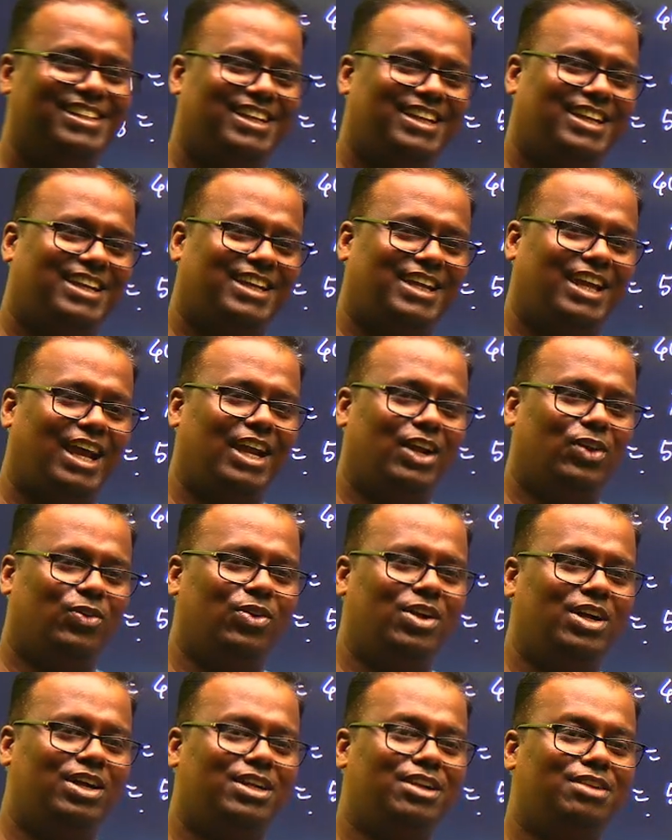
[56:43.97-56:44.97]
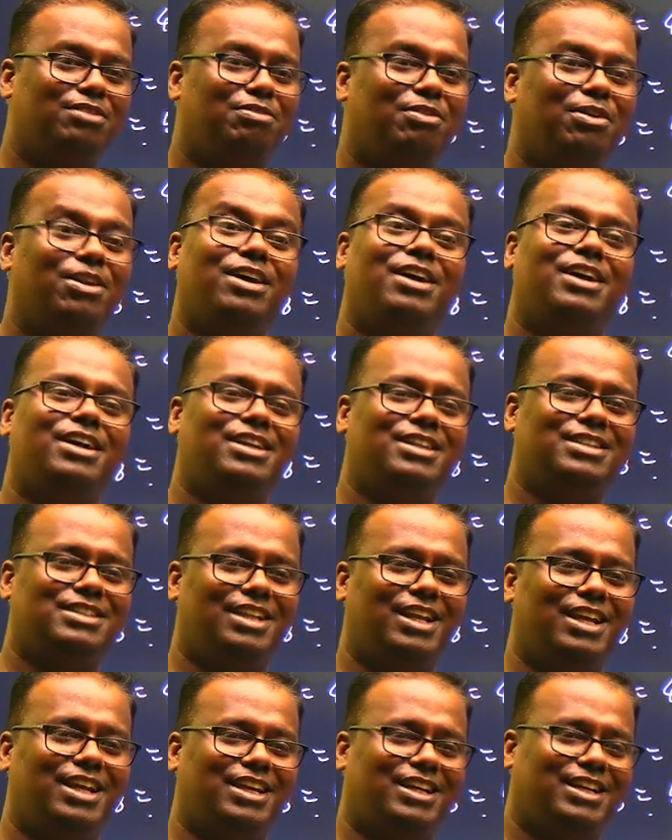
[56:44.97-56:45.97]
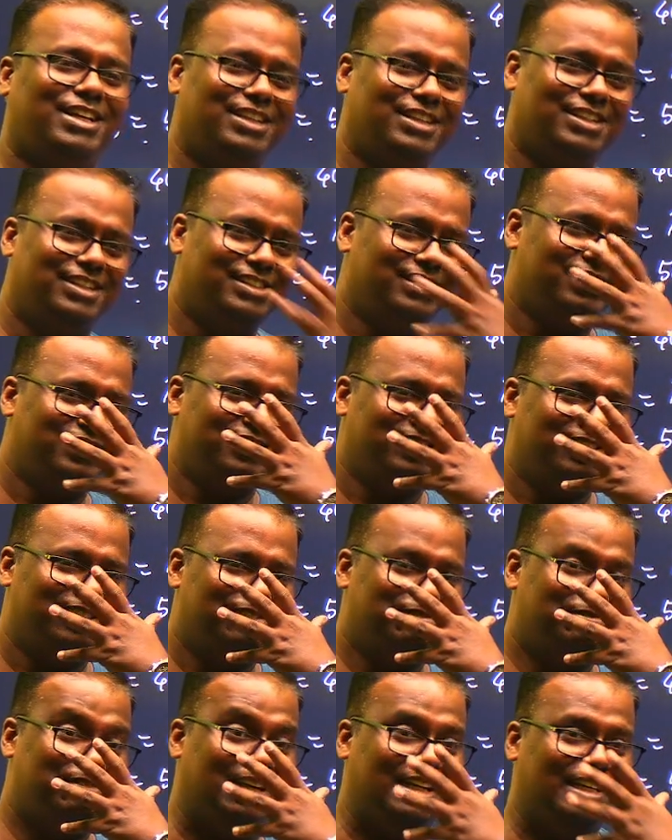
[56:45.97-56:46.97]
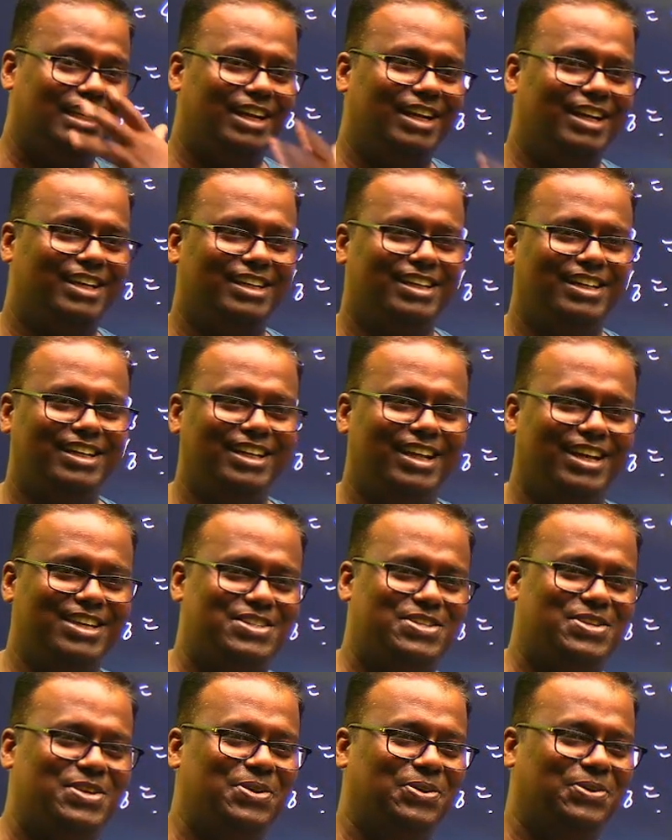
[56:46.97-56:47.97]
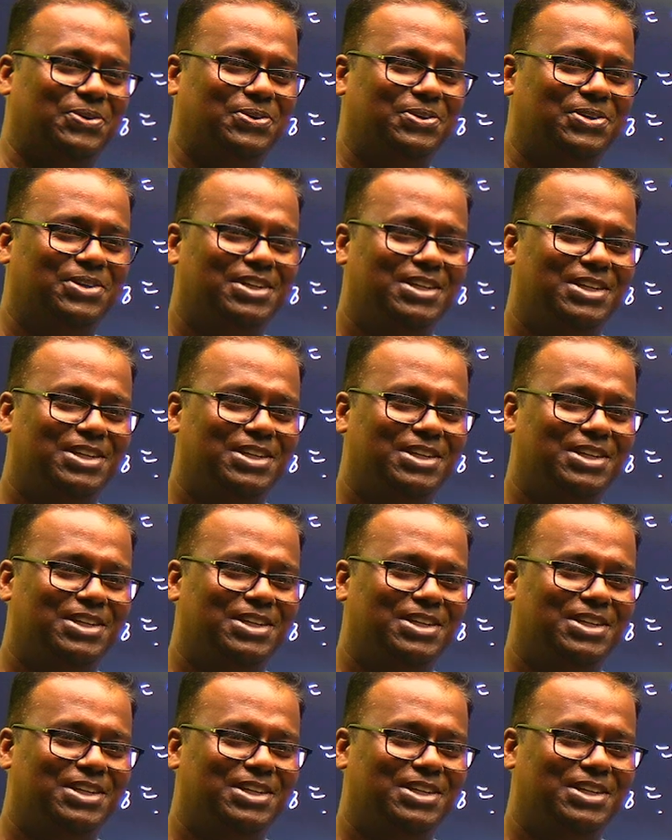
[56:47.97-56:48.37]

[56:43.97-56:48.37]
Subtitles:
Calculator for her is like ventilator in ICU.